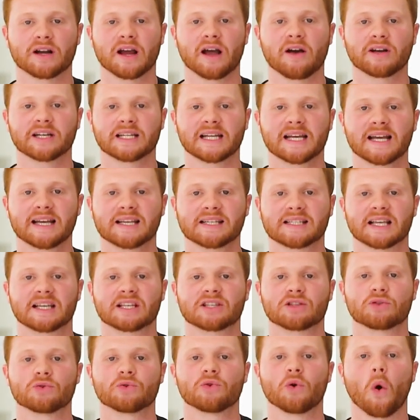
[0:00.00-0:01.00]
nowadays
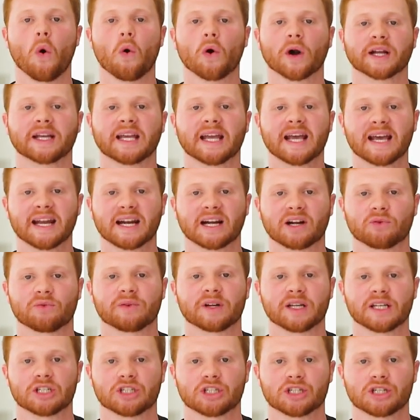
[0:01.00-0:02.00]
is through organic
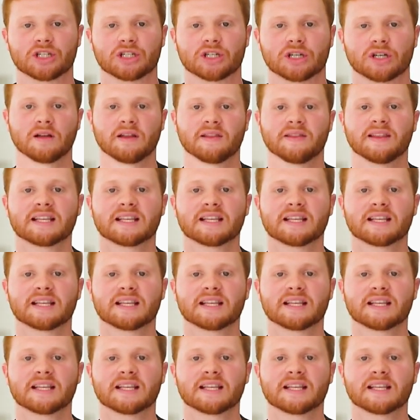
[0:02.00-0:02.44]
reach.